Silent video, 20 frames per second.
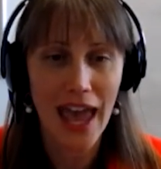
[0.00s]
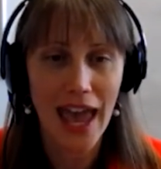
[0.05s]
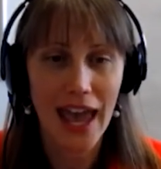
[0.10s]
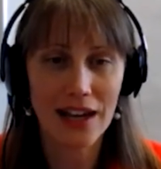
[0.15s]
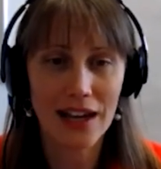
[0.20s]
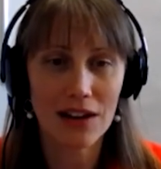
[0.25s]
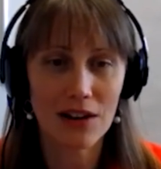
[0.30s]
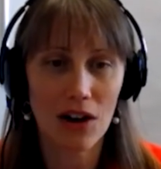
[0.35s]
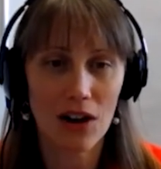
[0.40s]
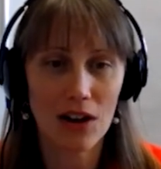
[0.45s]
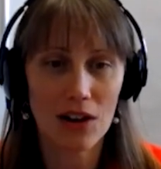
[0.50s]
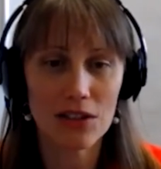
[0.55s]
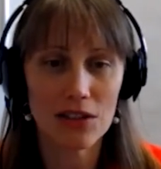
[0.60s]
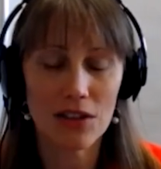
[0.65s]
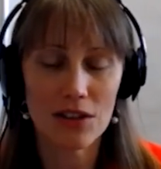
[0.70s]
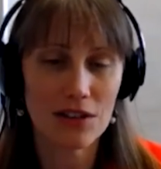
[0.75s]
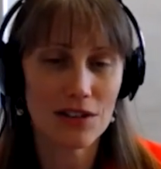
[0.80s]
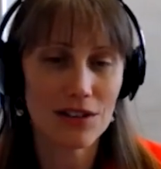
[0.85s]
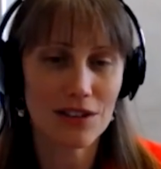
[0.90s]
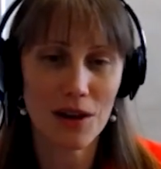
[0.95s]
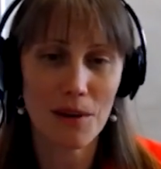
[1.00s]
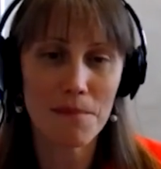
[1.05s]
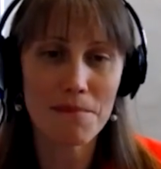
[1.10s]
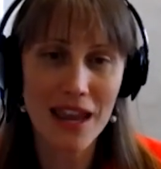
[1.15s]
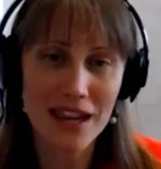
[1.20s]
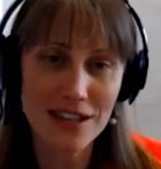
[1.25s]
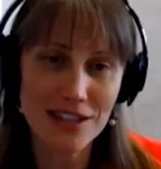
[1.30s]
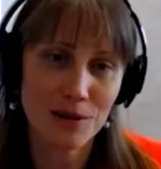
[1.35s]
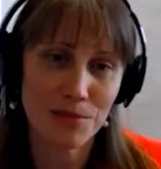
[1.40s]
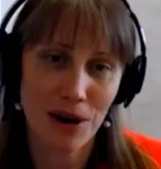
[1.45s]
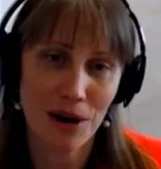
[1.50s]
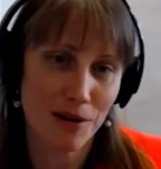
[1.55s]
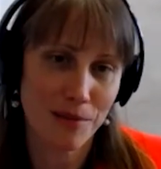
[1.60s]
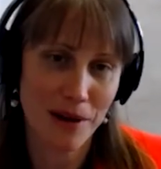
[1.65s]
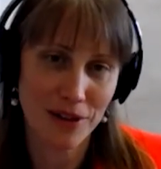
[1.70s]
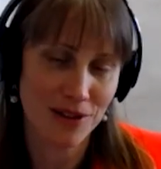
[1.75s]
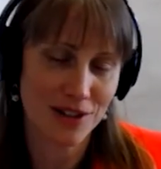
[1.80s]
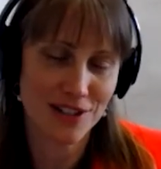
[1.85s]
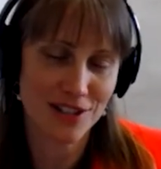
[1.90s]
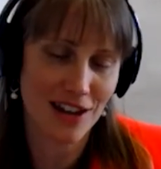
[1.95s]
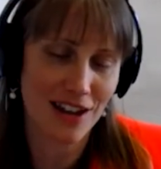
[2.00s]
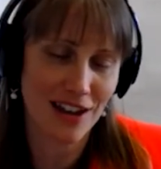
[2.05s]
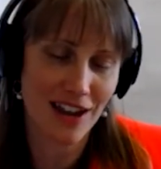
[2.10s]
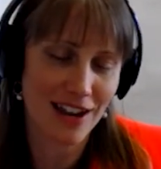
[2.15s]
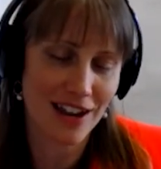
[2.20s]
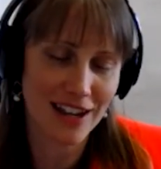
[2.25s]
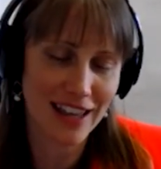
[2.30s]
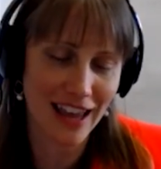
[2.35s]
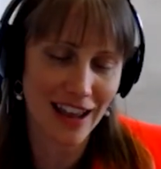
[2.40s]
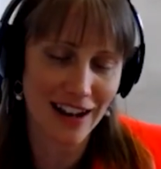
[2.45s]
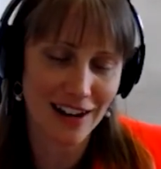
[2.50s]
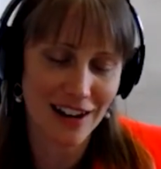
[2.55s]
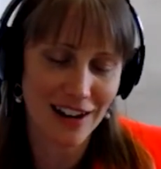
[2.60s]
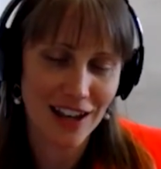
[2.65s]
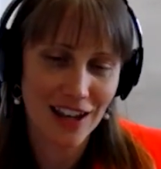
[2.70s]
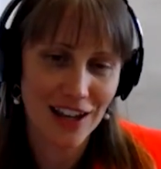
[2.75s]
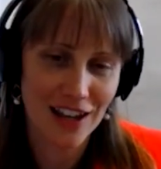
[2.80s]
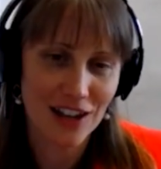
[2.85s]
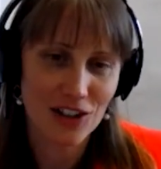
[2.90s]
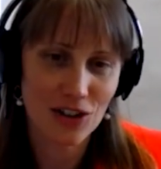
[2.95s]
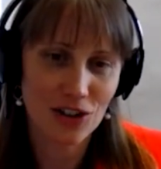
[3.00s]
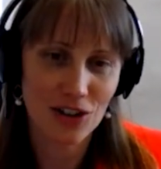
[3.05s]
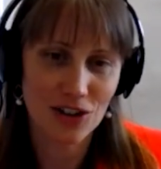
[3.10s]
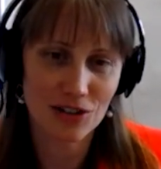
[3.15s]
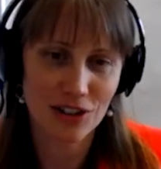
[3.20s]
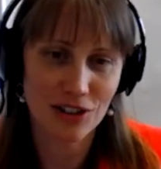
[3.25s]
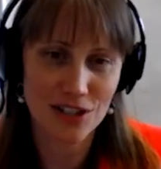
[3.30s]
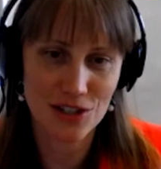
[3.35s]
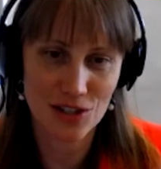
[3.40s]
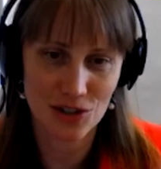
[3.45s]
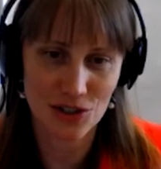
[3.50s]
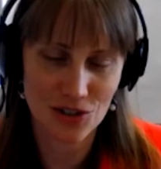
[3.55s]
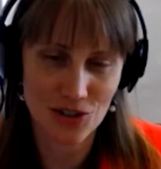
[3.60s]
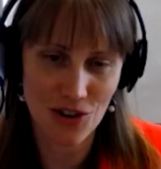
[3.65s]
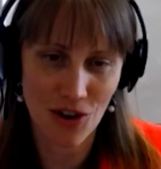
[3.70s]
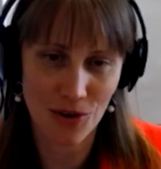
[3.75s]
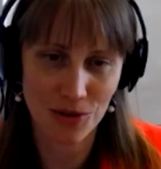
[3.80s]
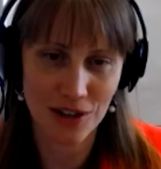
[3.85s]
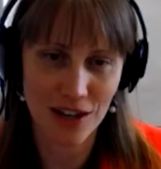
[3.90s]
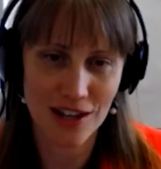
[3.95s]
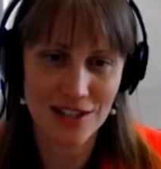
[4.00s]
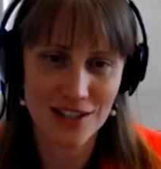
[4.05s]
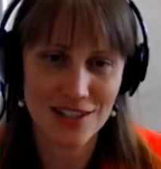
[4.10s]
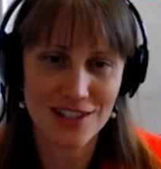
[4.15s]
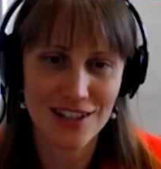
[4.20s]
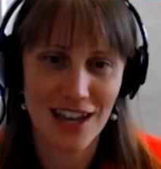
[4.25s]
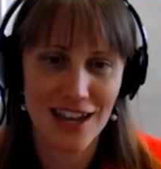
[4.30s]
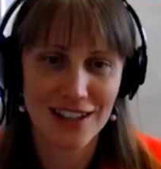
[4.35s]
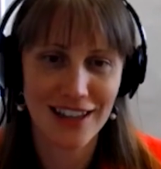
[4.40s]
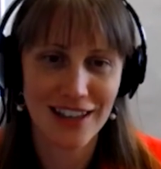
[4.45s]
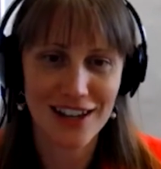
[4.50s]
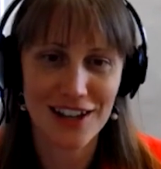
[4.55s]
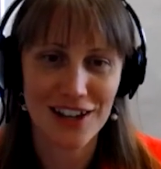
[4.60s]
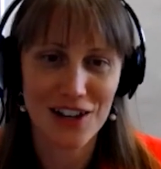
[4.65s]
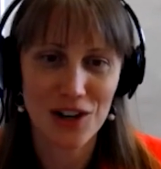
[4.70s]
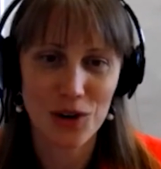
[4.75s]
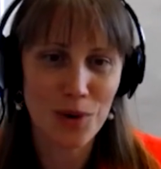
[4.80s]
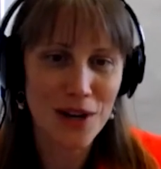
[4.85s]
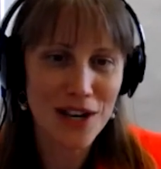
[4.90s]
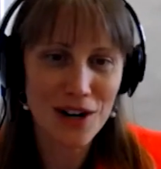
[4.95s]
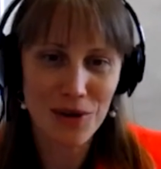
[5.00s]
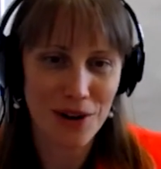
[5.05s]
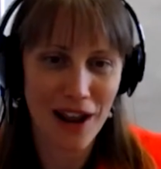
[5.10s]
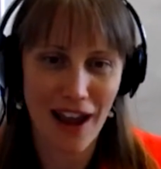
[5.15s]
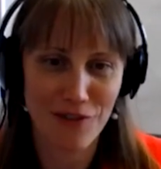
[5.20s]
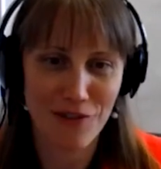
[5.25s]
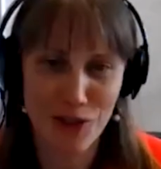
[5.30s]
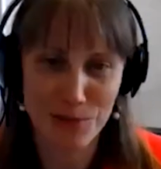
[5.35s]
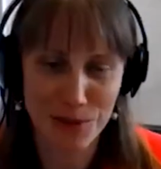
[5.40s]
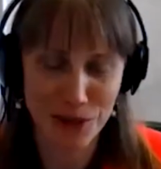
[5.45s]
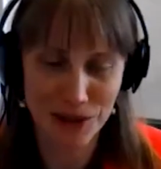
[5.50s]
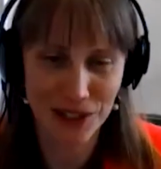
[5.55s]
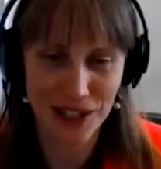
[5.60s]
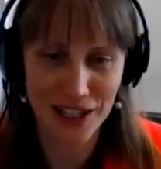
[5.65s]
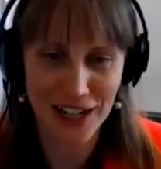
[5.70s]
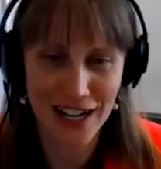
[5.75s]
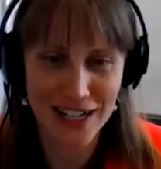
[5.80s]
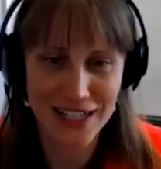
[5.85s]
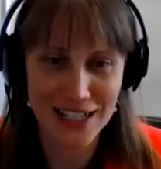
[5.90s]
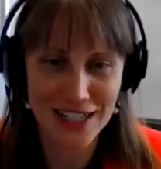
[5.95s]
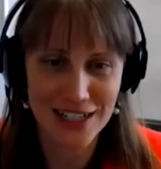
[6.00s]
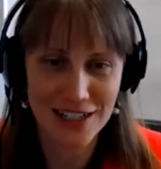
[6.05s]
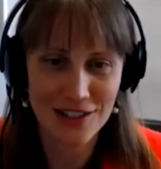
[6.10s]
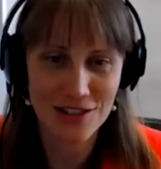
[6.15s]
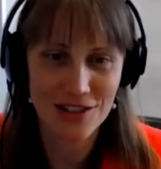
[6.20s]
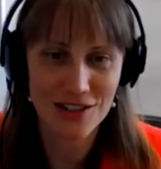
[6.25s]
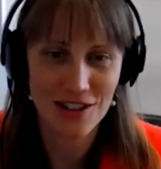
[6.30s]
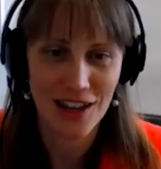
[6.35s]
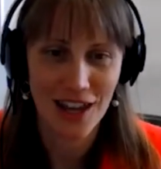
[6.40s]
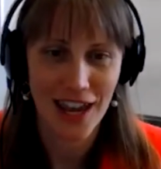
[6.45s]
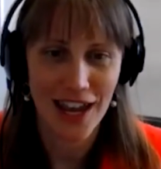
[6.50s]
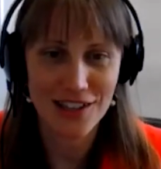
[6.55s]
And the amazing part about this, and again, your listeners know this, like we don't have the brilliant ideas.